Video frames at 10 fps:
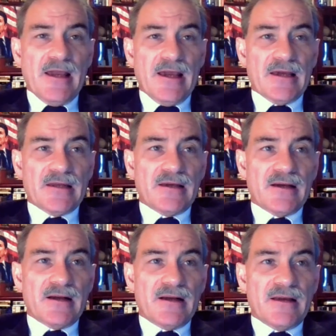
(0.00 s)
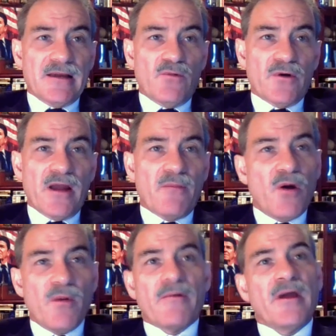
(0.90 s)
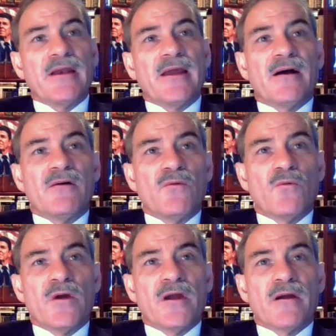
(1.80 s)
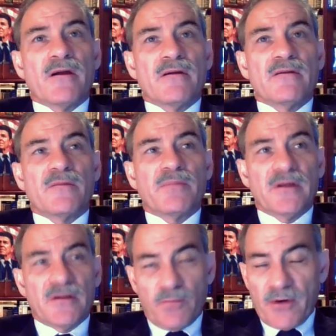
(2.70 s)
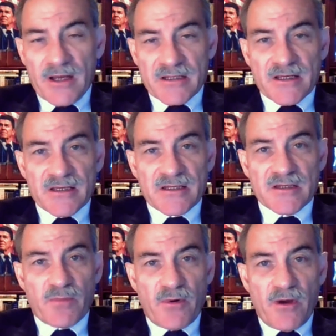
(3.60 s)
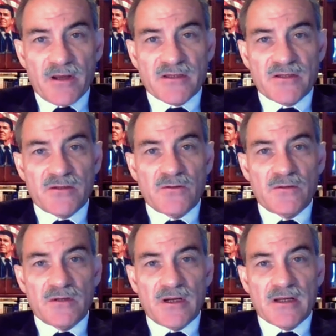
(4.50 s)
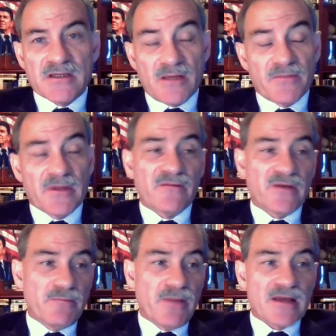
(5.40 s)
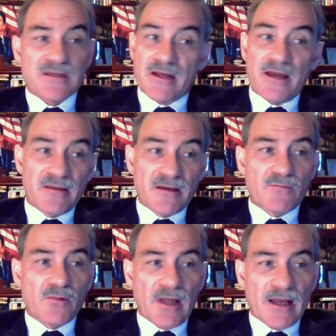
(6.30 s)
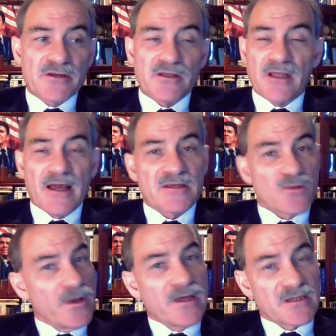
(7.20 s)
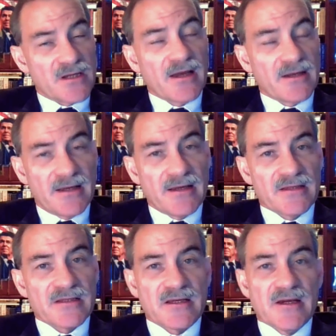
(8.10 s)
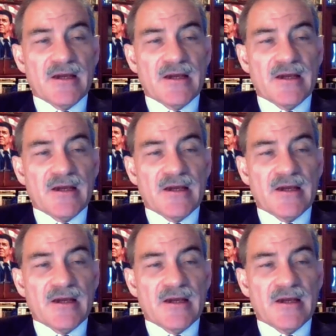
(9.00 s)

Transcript: And we're at a moment right now where the political process has brought us to something of an impasse that I think will actually last weeks, not days.